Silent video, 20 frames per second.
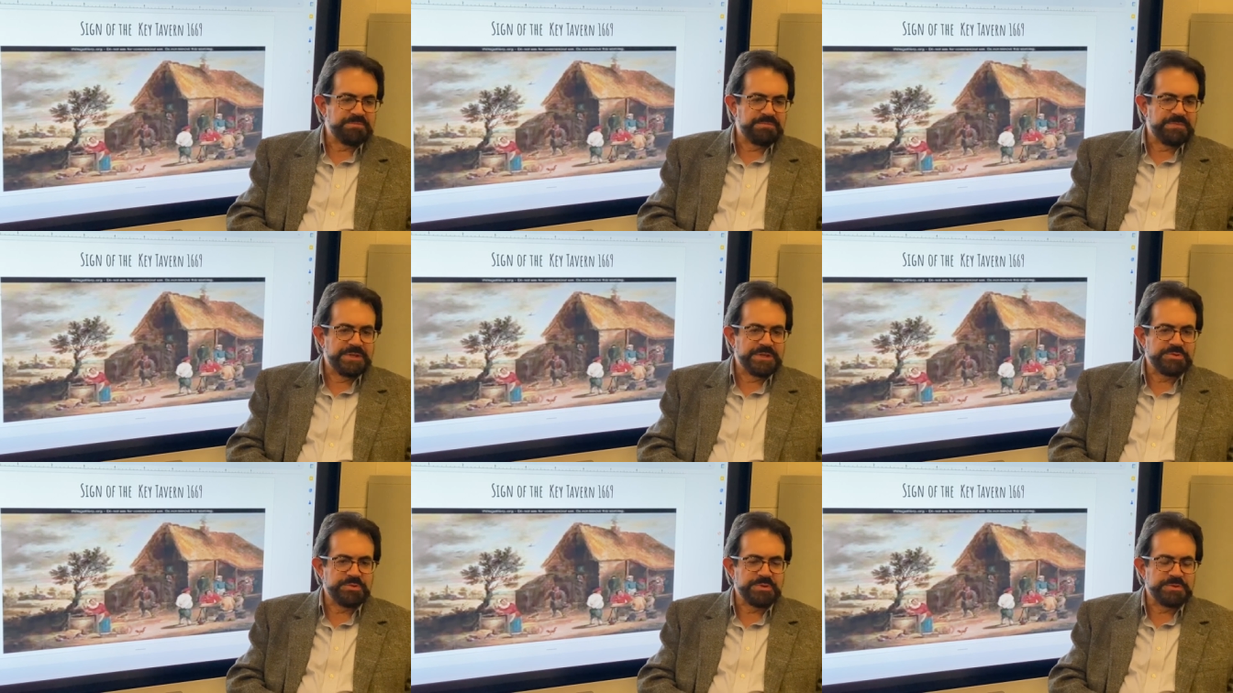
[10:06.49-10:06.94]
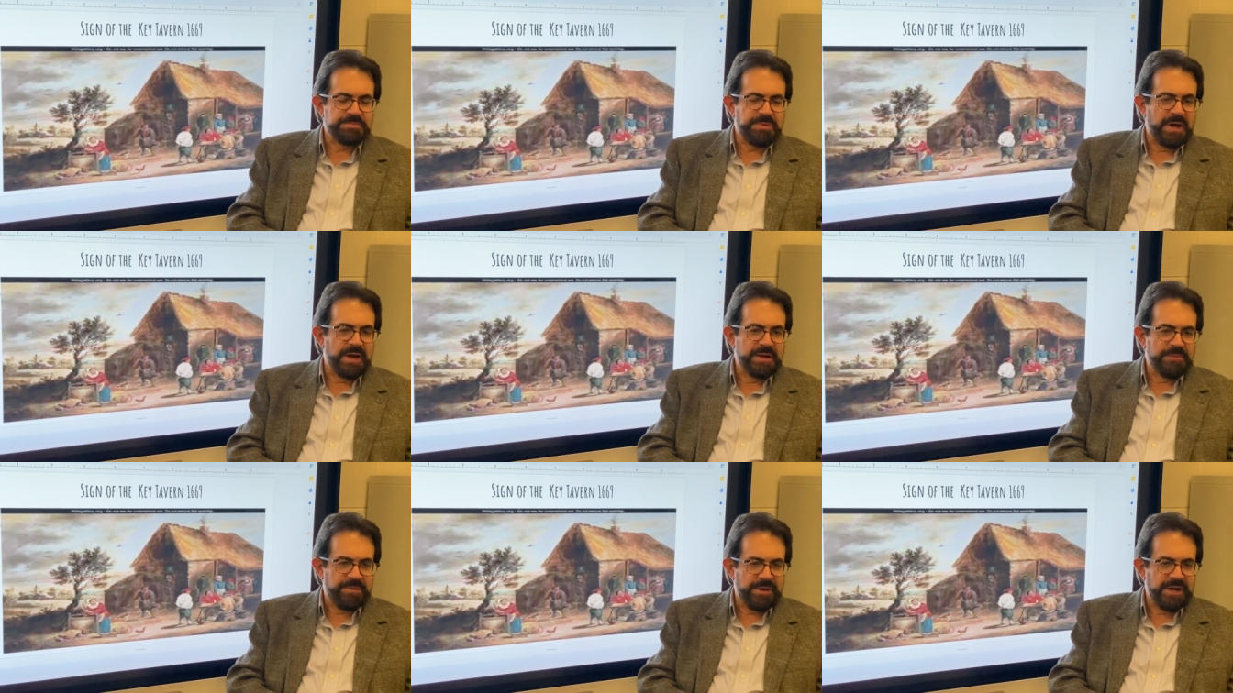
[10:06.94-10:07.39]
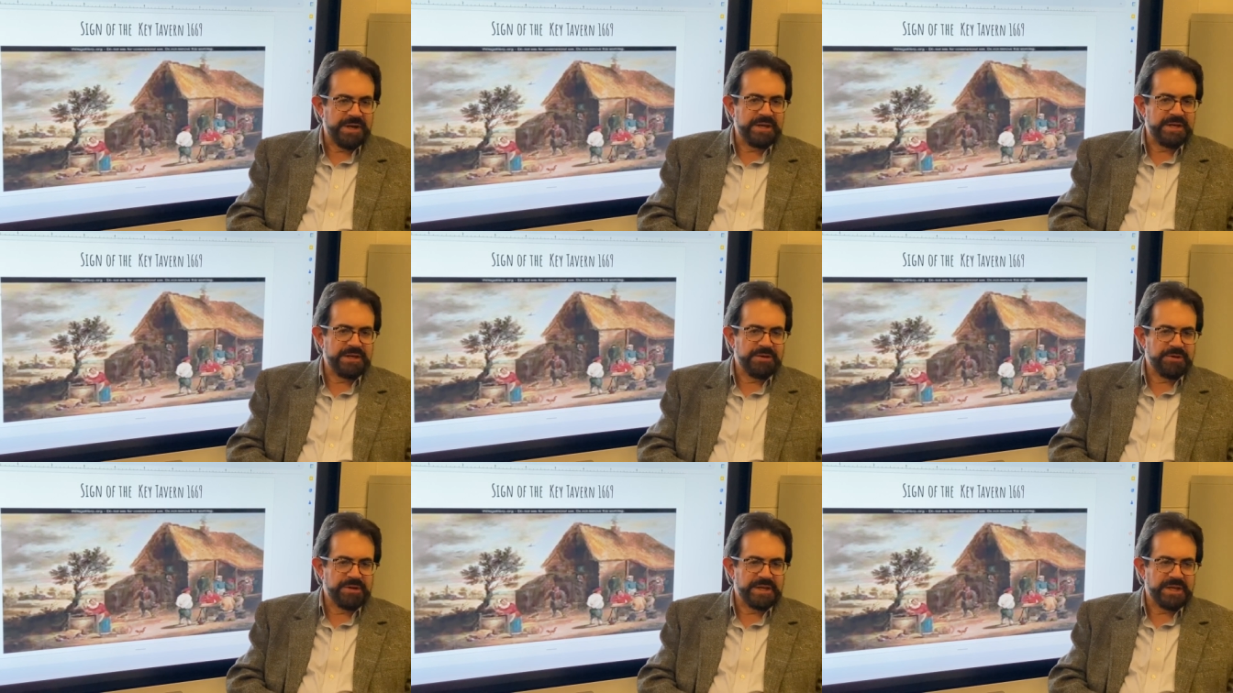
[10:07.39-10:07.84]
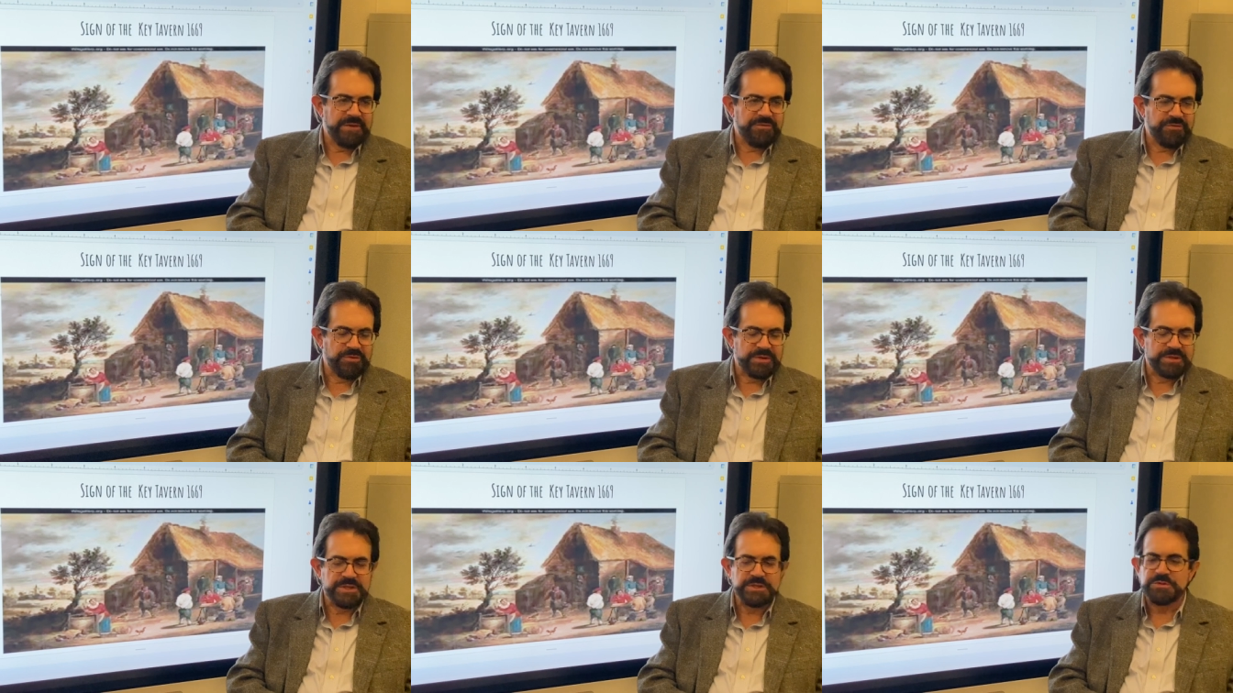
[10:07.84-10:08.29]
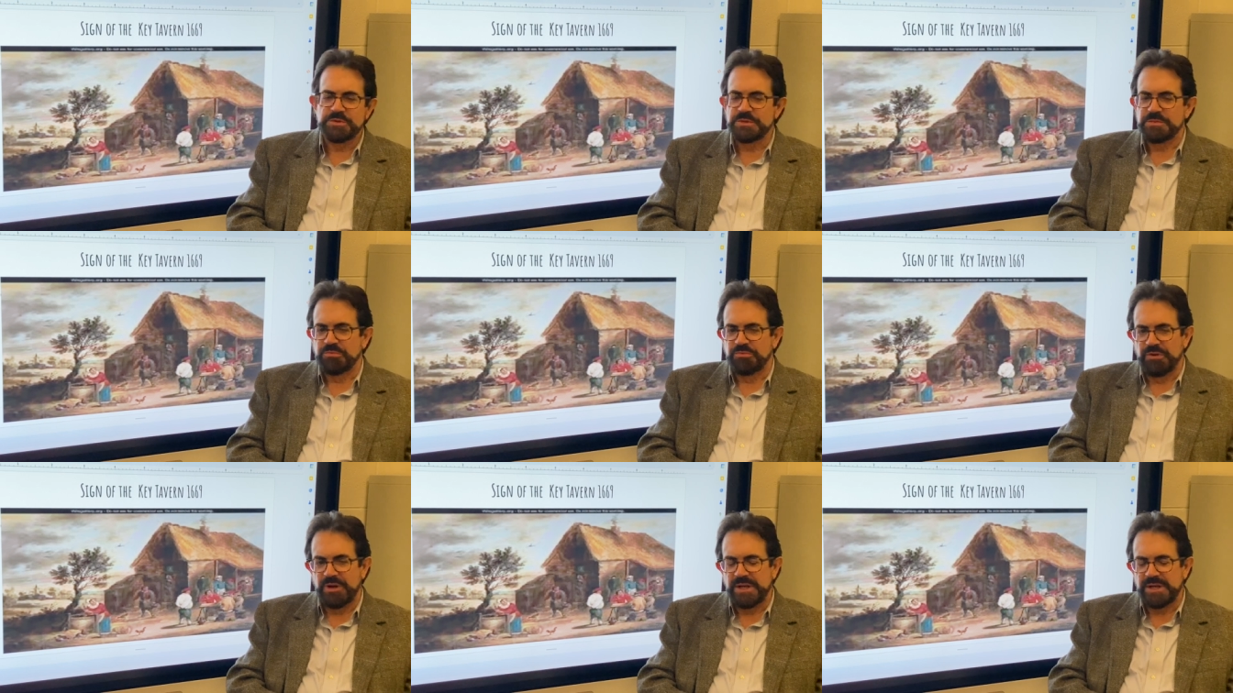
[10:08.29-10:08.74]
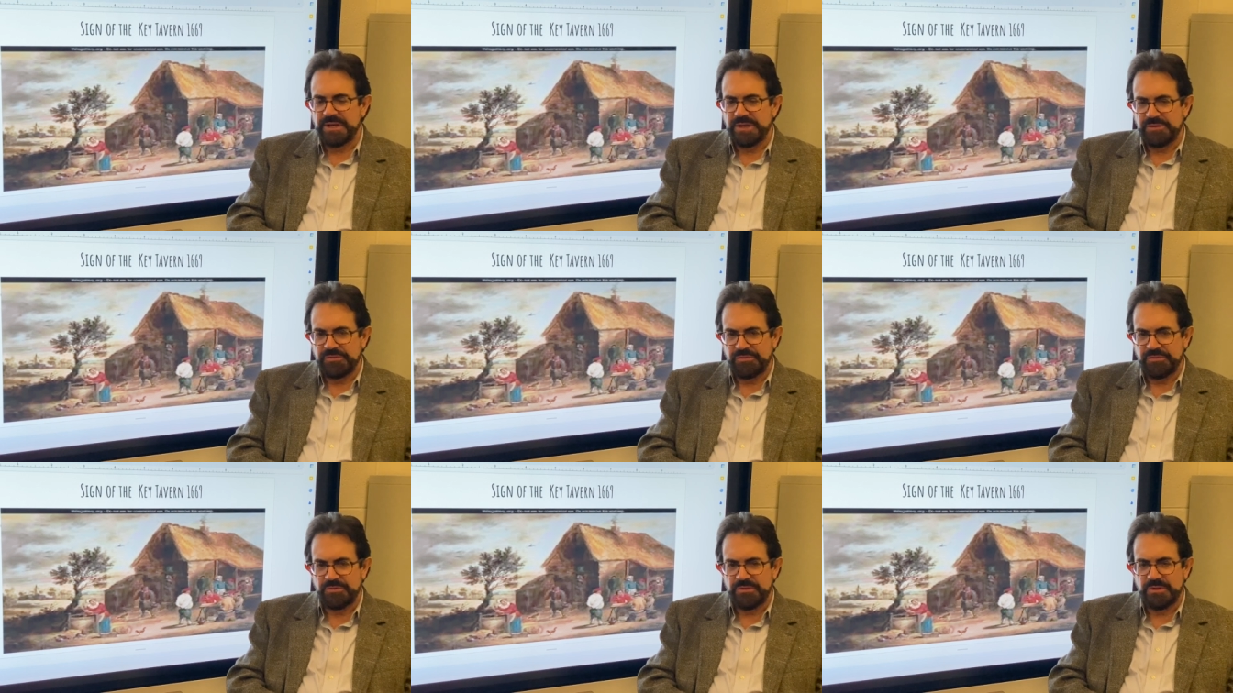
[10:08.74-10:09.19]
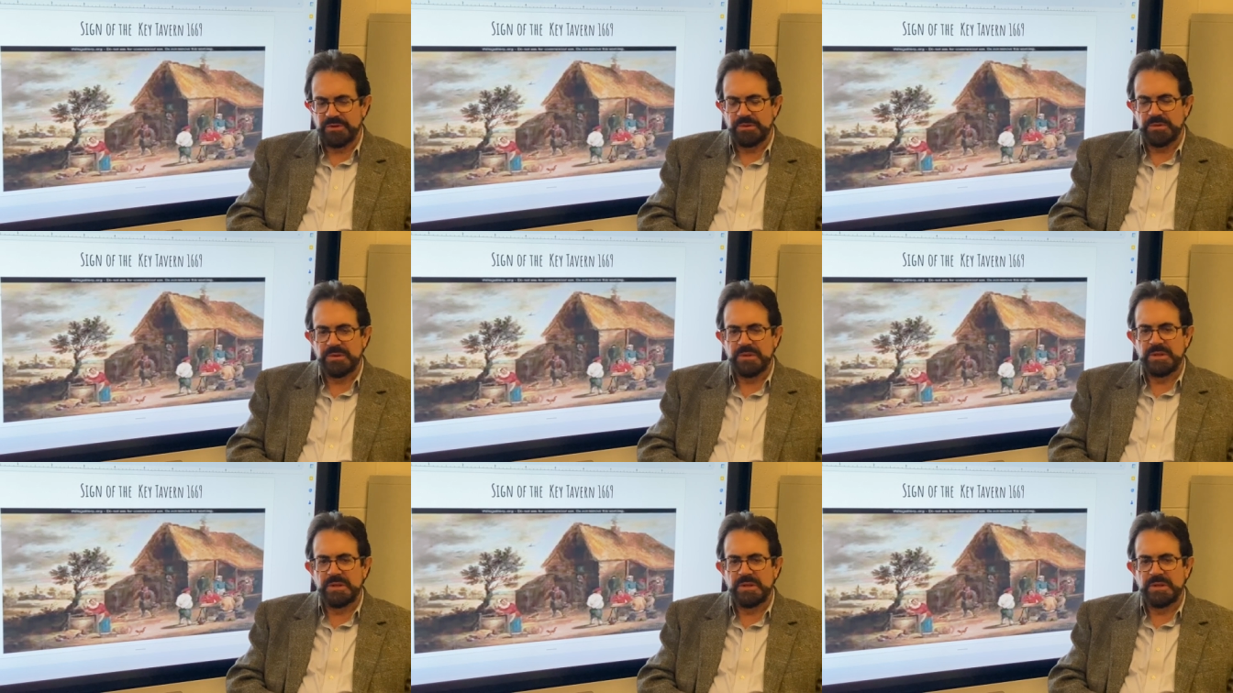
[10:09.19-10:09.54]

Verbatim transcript: this was pioneering effort. This was breaking through.